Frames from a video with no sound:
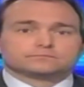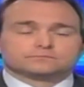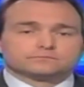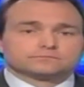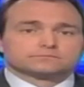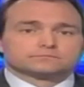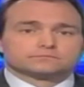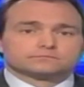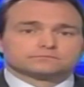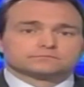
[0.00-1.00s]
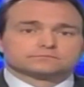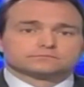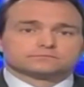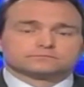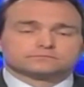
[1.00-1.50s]

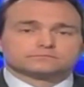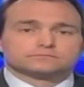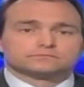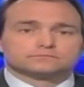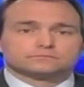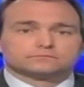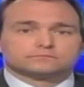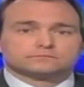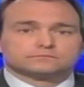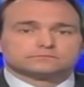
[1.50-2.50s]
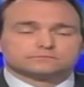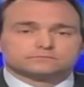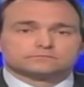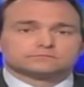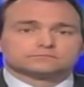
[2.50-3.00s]

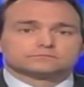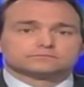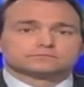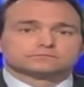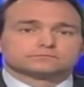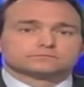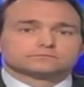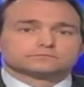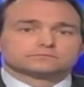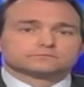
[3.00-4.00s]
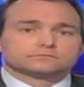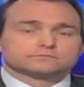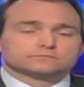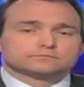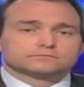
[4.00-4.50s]

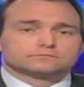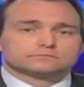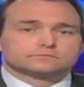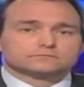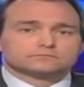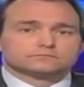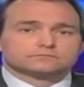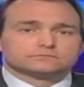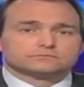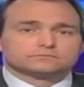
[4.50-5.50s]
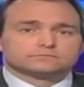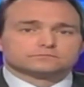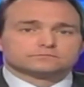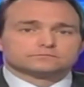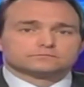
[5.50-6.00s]

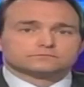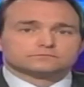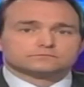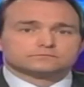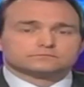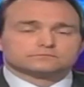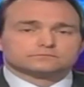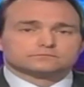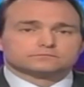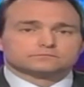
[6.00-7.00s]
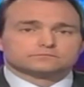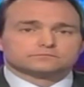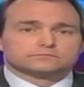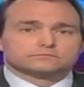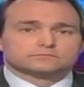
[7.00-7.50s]

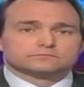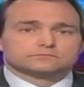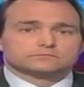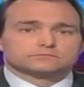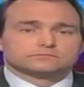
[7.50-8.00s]
[no speech]